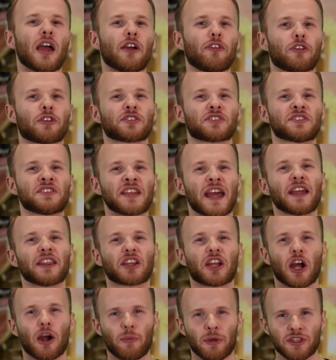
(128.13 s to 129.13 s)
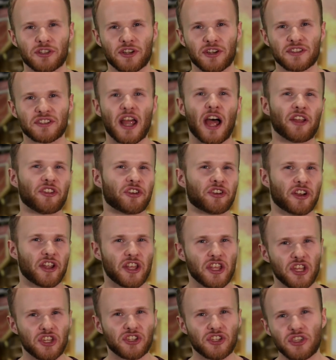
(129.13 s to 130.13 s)
First 10 commenters under
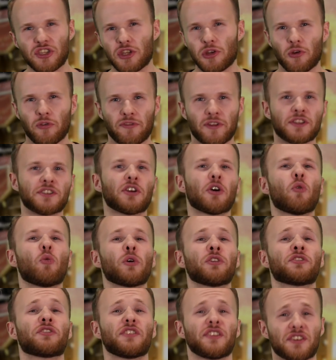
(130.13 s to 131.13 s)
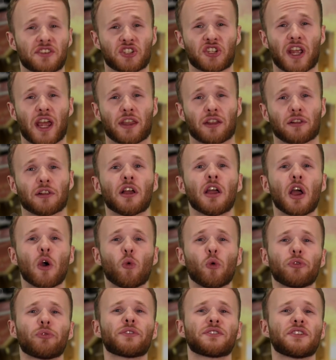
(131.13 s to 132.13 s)
each new video on this channel
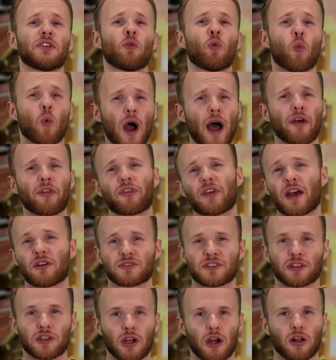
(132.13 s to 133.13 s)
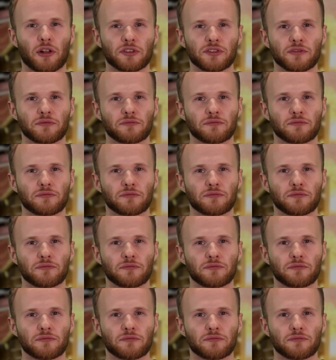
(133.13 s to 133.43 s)
will receive 1000 gold.